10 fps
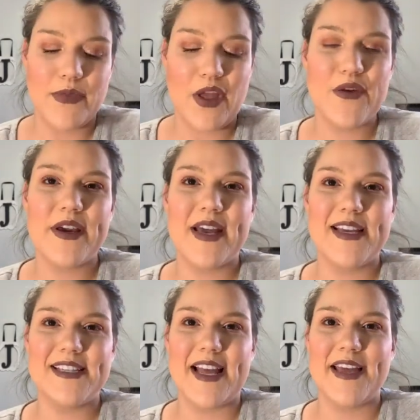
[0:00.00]
All right,
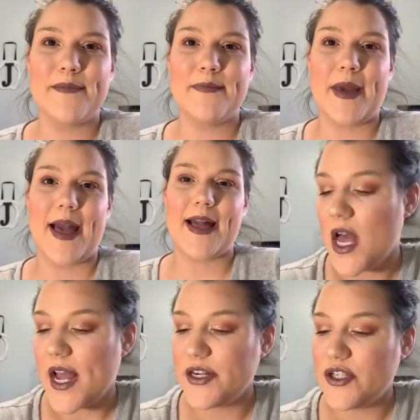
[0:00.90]
guys, I am back.
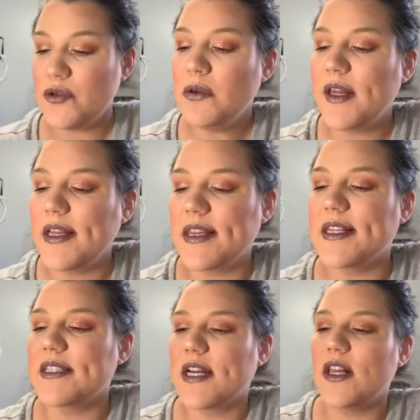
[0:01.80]
I do like
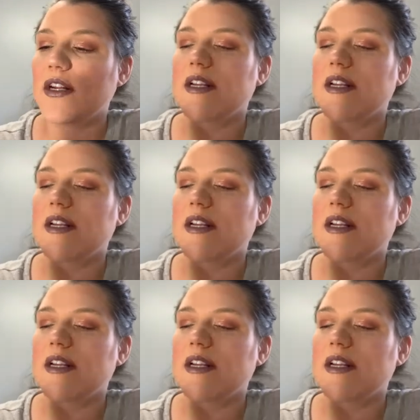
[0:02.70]
this color.